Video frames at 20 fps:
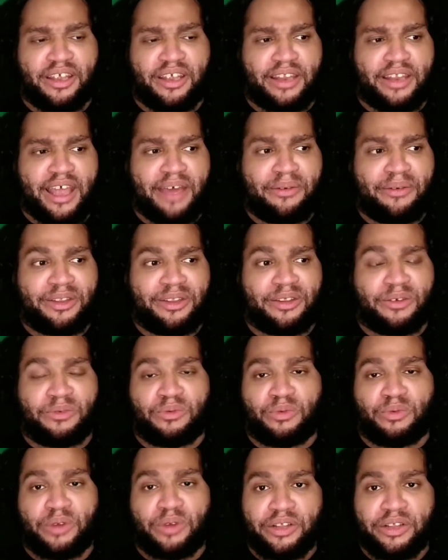that was a
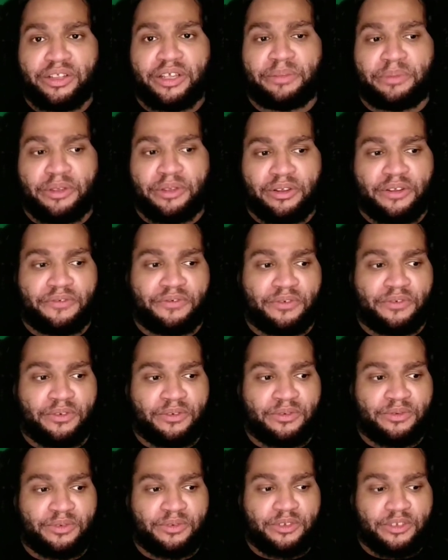really
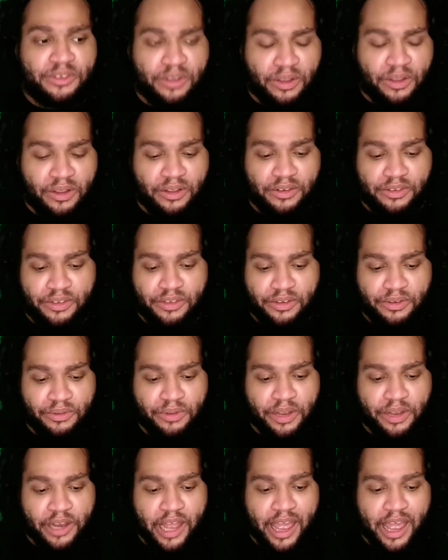beautiful song too
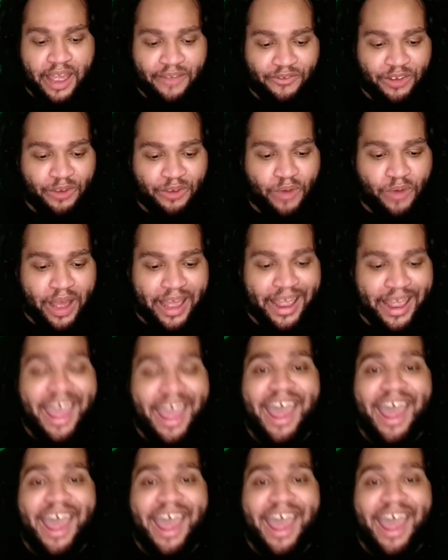in every way.